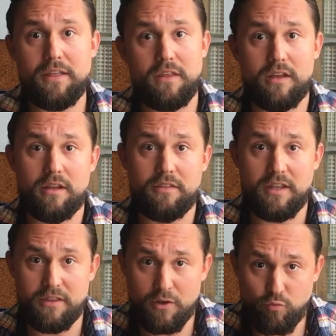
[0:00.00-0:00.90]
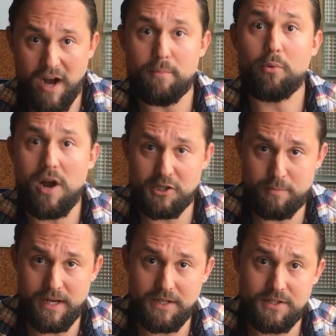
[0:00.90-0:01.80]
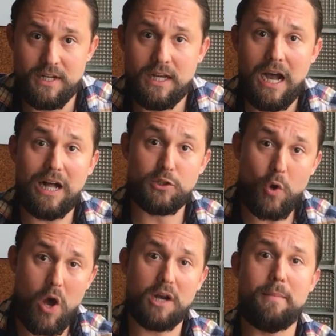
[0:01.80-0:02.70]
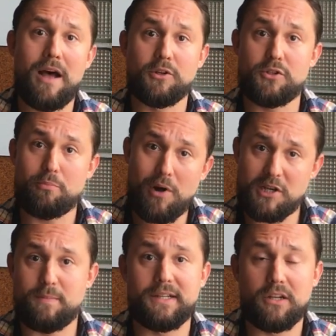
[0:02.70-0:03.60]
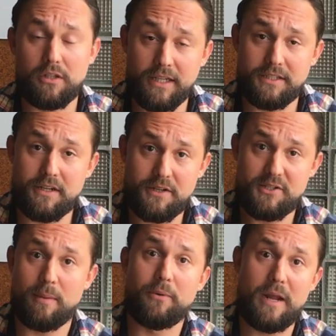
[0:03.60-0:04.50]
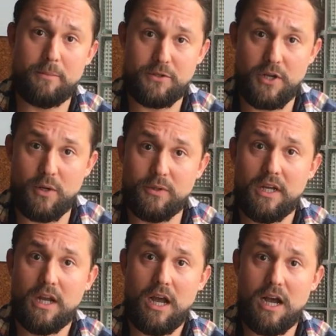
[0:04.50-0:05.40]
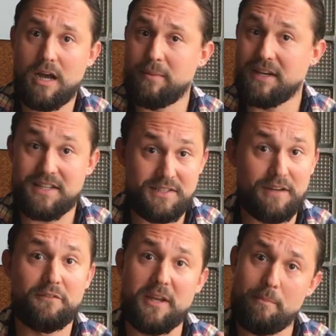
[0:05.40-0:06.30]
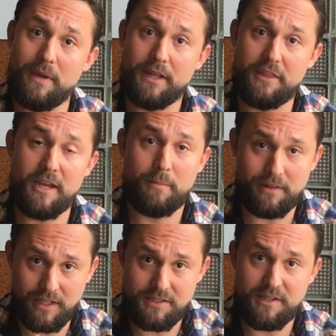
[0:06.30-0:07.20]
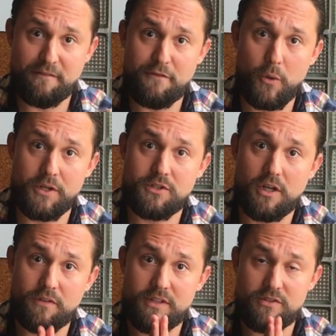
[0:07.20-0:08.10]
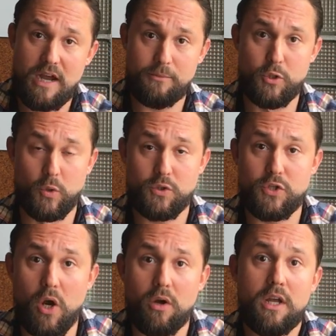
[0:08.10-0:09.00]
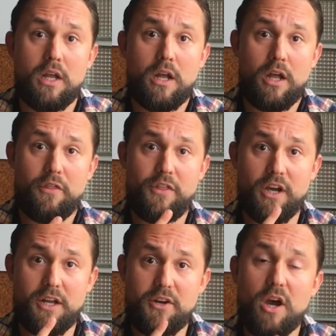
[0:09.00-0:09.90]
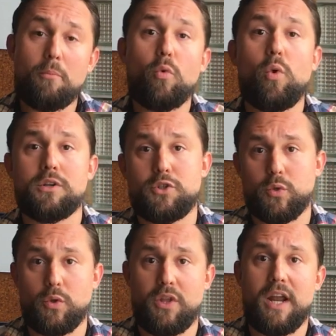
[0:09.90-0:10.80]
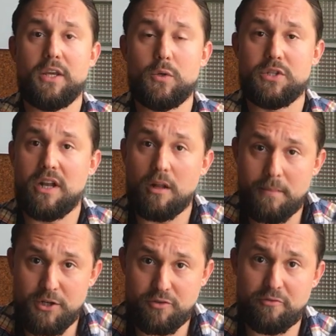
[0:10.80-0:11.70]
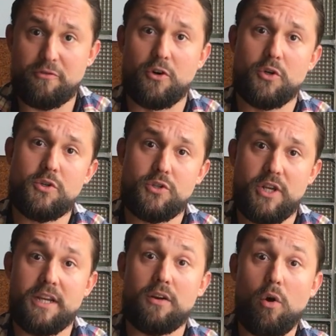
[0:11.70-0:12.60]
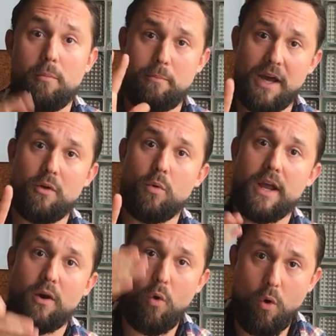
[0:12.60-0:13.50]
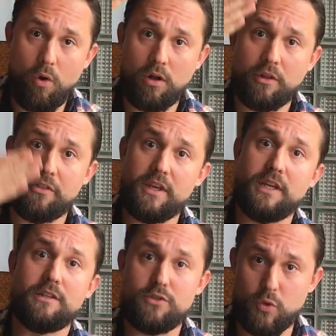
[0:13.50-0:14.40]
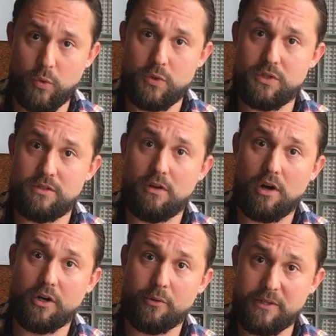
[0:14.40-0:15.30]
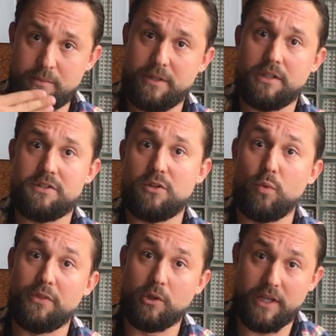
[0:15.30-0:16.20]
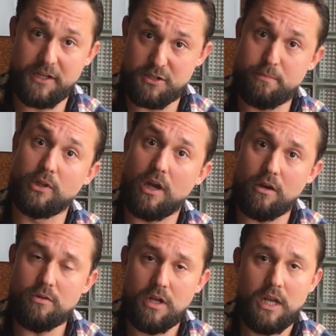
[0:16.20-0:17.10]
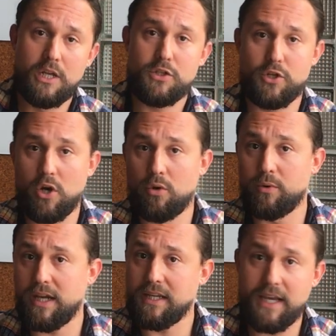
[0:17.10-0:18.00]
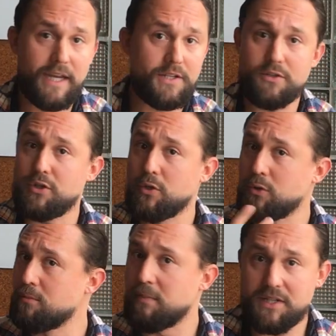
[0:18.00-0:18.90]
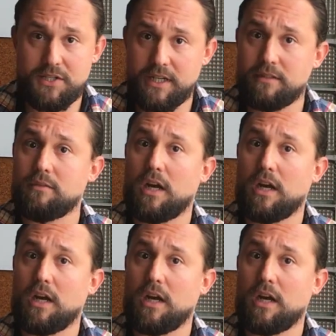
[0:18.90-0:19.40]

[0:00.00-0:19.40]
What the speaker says: the right prospects. I'll talk about prospecting on LinkedIn in a separate episode because that's definitely a big thing, but let's stay focused on these top tools. So the number one tool that I use, and I'll mention first, and by the way, all the tools are going to be listed with the links below. So in case you miss it,